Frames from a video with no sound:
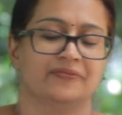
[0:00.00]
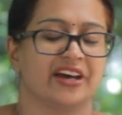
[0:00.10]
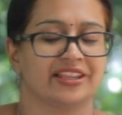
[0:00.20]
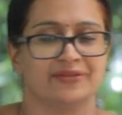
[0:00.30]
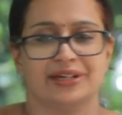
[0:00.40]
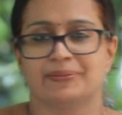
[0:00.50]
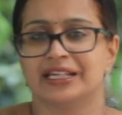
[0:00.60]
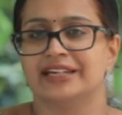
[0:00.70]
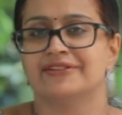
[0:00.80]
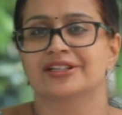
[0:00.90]
Whether we
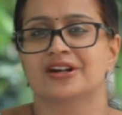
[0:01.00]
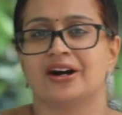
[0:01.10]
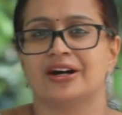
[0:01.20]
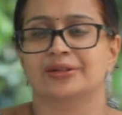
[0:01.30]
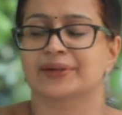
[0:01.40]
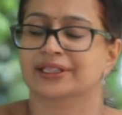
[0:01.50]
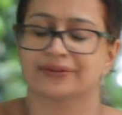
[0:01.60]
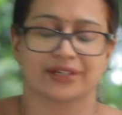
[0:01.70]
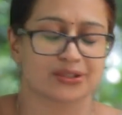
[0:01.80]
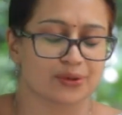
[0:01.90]
believe in God, whether
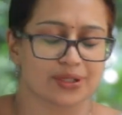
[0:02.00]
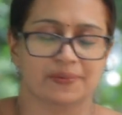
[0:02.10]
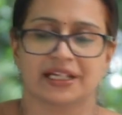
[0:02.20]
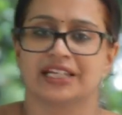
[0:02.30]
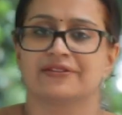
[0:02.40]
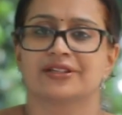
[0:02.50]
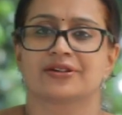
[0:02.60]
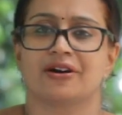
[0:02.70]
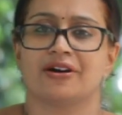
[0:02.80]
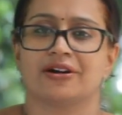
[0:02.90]
we don't believe in
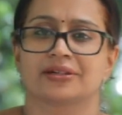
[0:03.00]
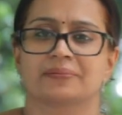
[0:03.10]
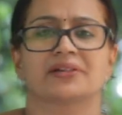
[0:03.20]
God,